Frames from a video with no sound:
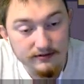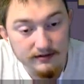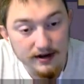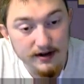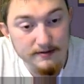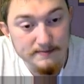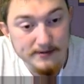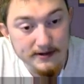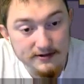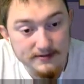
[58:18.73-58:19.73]
I am
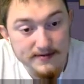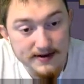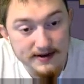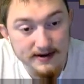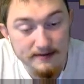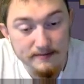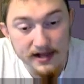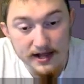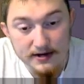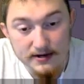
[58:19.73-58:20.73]
blessed, man, and I'm
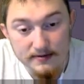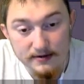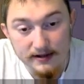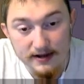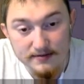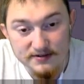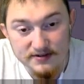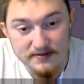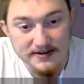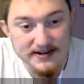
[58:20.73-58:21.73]
glad to be
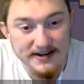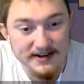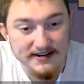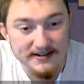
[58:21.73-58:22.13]
streaming today.